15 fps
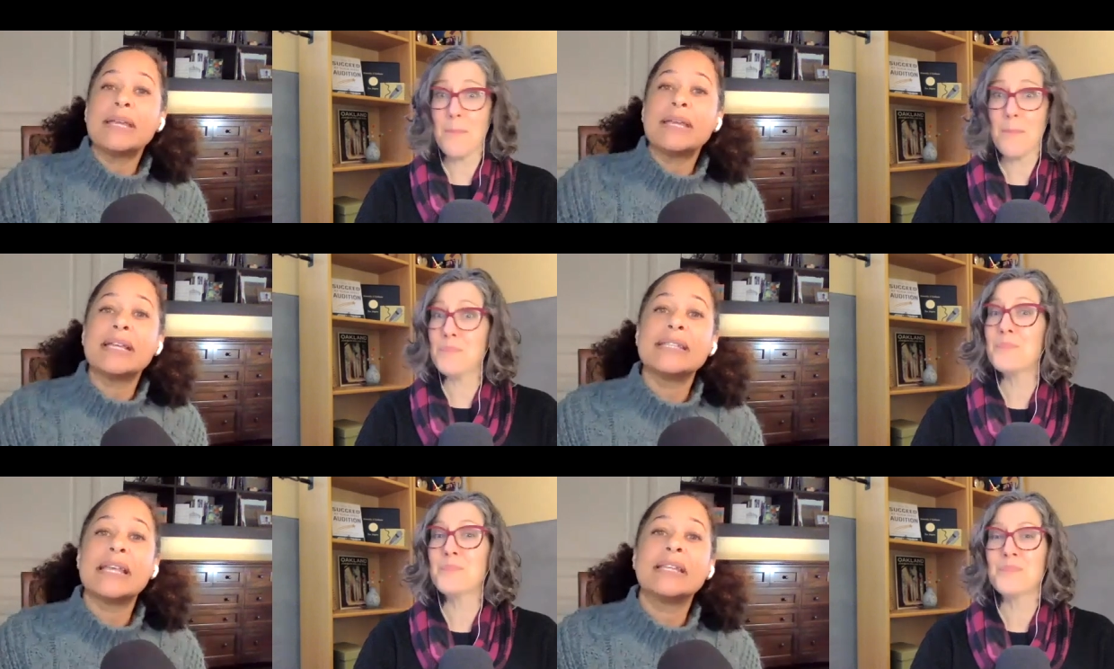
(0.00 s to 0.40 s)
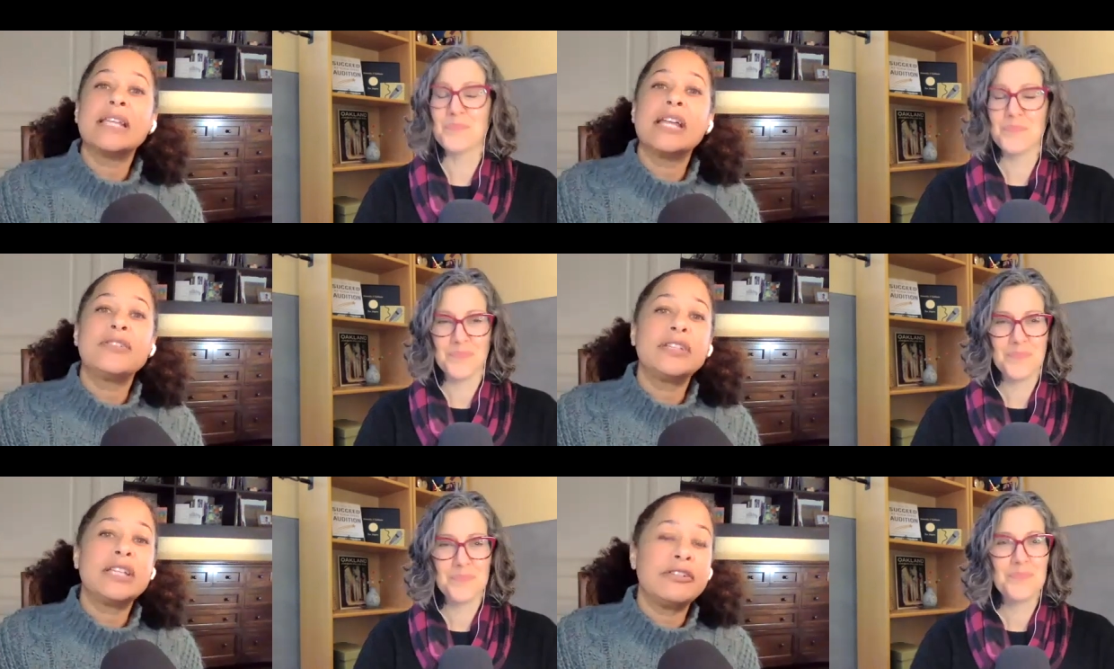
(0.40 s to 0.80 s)
Speaker 1: because the
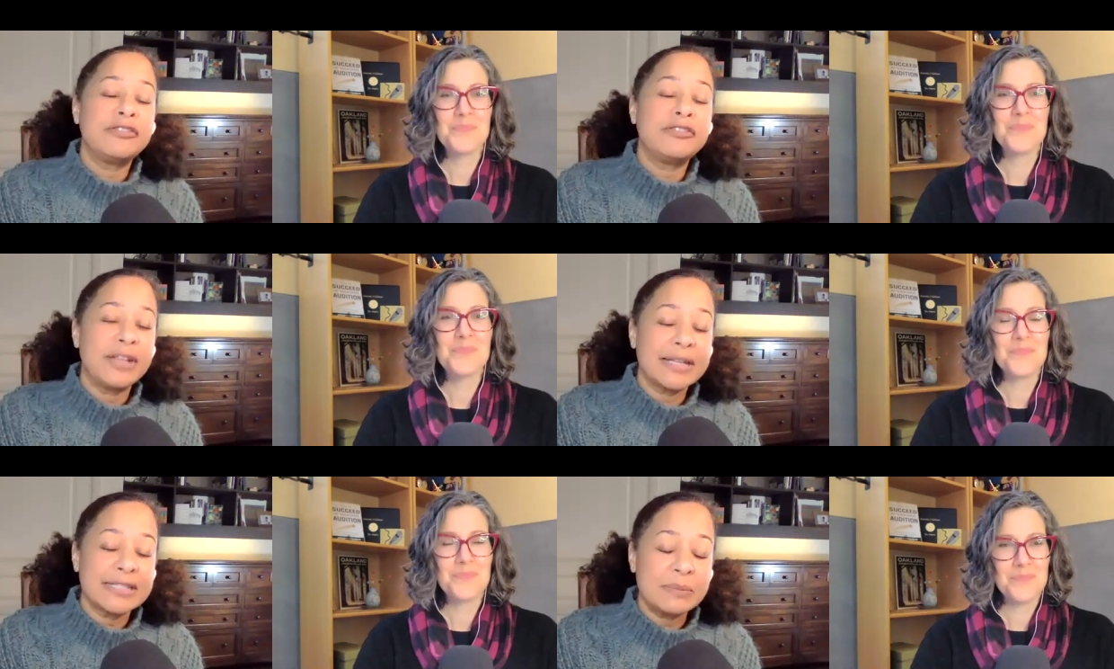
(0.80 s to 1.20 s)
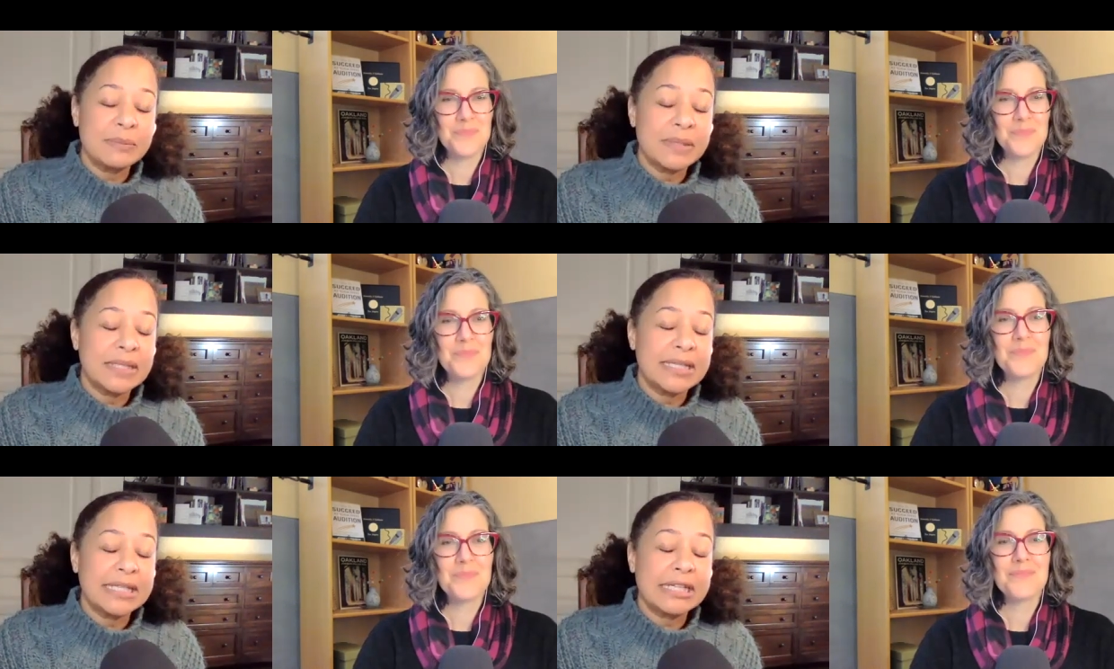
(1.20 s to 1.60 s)
level of
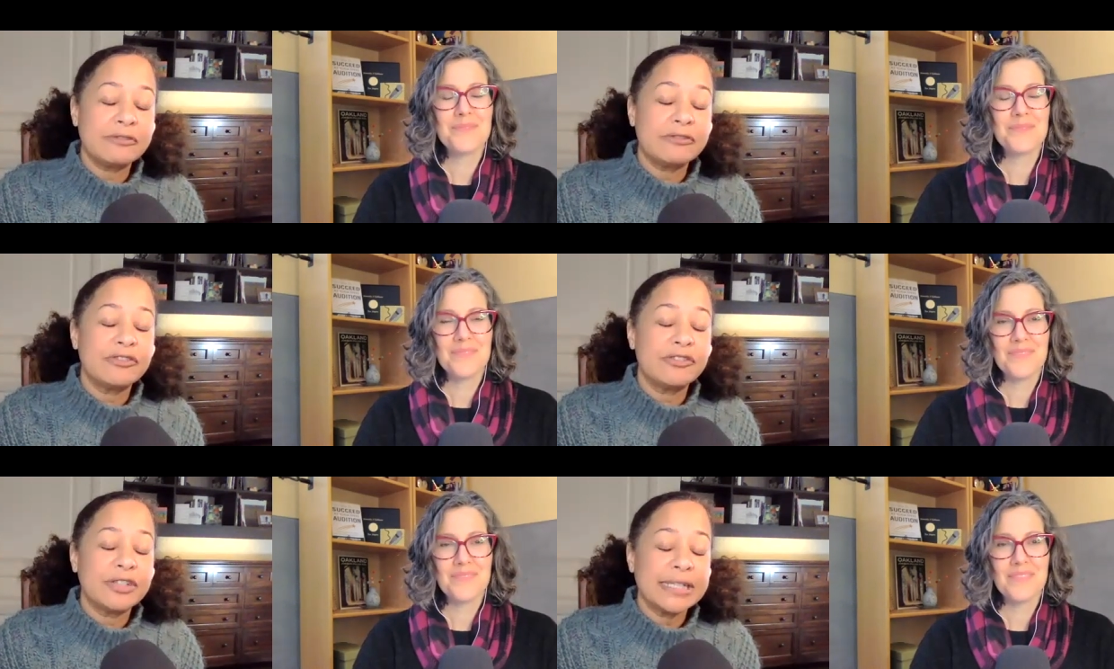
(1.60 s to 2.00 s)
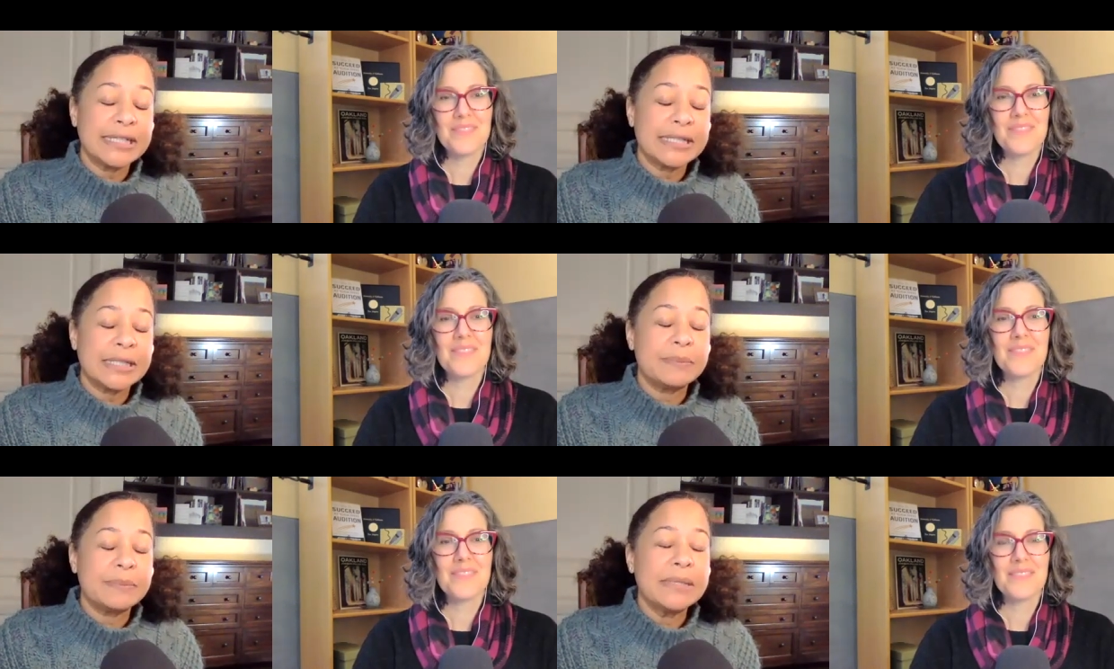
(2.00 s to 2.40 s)
flexibility and
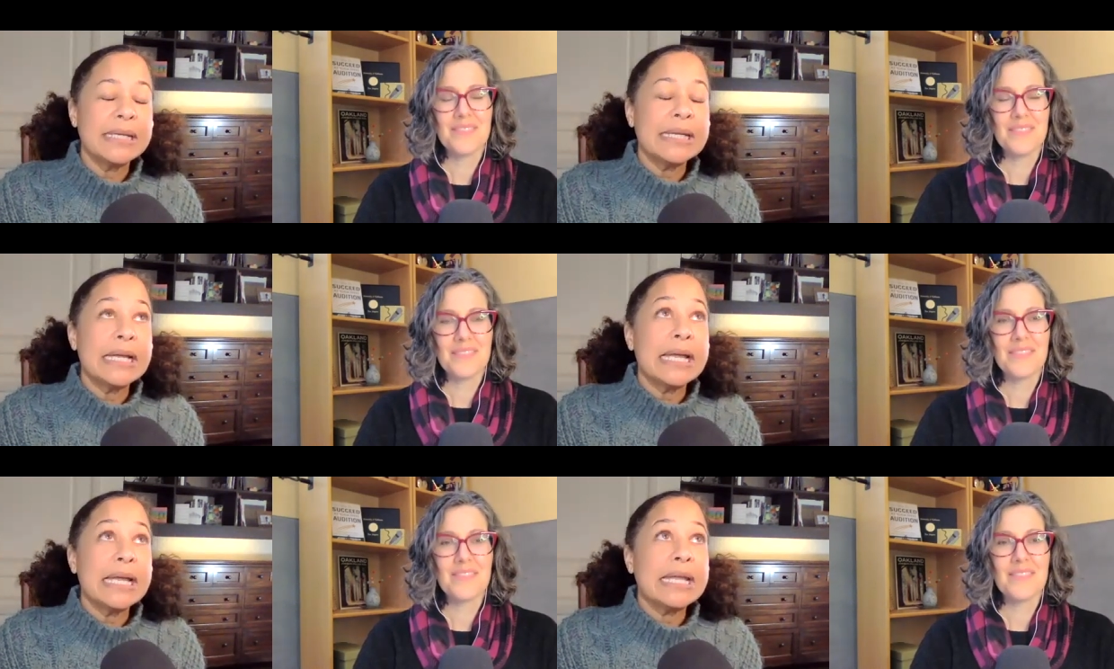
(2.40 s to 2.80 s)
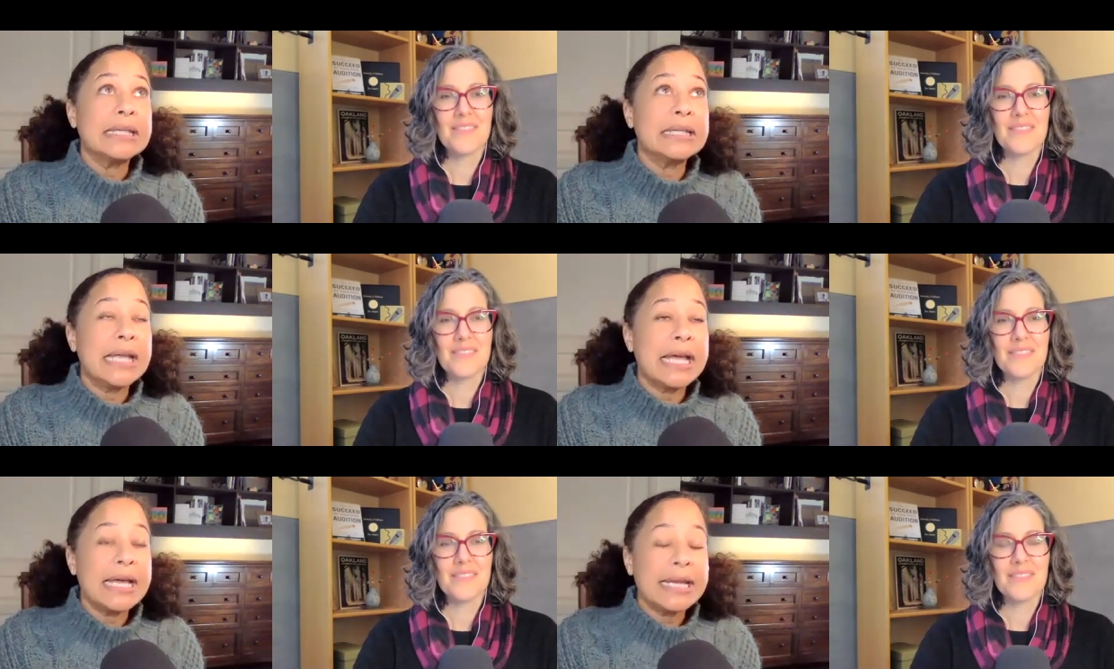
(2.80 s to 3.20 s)
freedom,
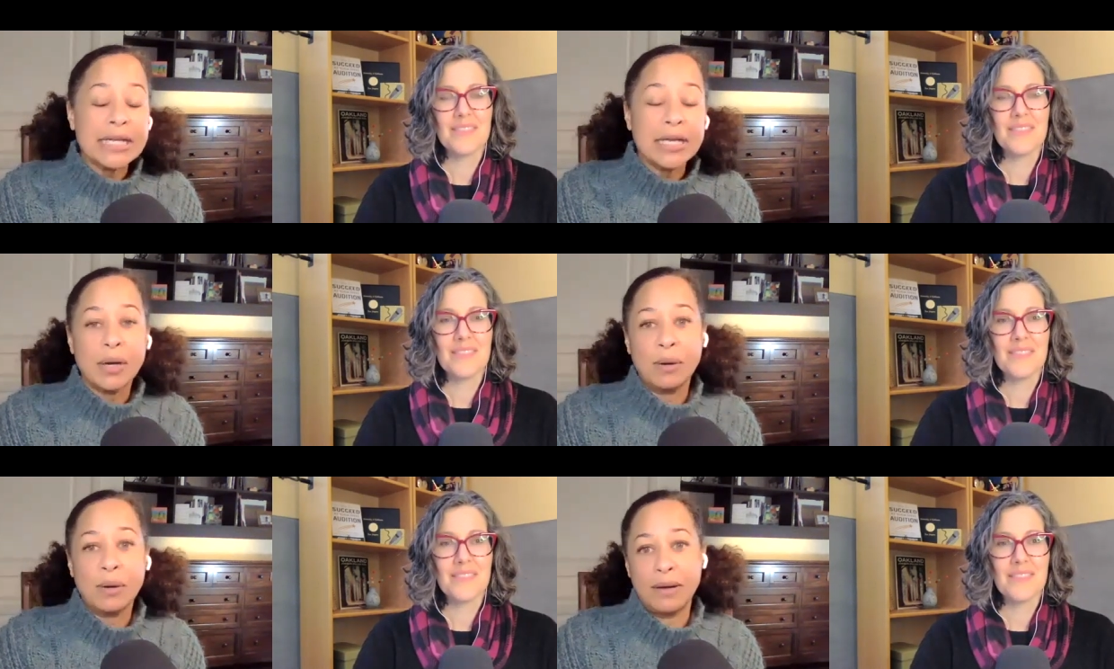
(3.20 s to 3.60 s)
letting go